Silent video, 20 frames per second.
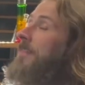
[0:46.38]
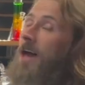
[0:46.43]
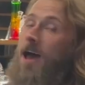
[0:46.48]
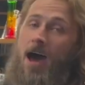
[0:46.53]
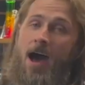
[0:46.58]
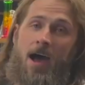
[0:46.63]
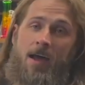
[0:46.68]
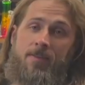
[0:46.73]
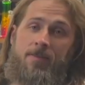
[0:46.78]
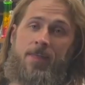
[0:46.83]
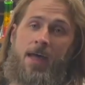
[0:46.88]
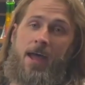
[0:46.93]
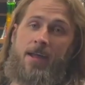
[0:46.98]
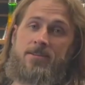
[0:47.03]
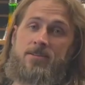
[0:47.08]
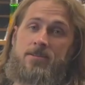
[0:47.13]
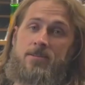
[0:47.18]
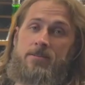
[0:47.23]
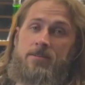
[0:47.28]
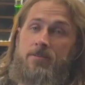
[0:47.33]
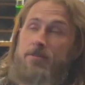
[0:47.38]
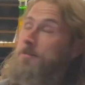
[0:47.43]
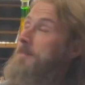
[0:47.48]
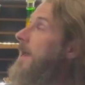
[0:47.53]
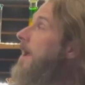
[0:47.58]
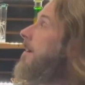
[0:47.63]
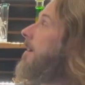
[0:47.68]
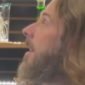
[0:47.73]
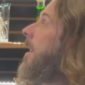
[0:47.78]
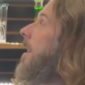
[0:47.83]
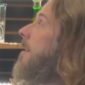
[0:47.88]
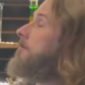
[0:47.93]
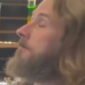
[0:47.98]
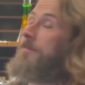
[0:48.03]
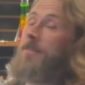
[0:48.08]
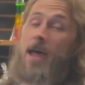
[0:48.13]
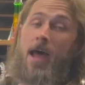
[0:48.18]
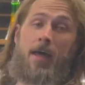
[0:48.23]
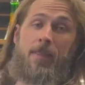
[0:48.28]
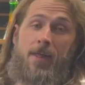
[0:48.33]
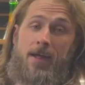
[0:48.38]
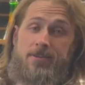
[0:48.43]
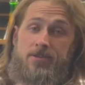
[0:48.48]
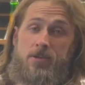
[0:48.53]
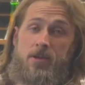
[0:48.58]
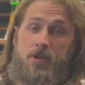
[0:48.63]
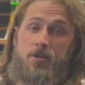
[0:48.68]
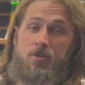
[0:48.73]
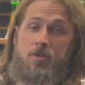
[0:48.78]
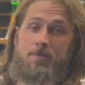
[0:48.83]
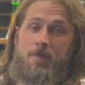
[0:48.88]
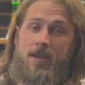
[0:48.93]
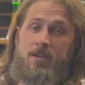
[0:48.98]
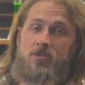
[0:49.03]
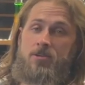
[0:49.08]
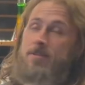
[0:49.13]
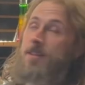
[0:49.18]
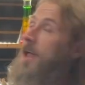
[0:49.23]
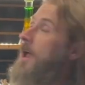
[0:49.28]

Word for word: I that's that I'm that that's good you mentioned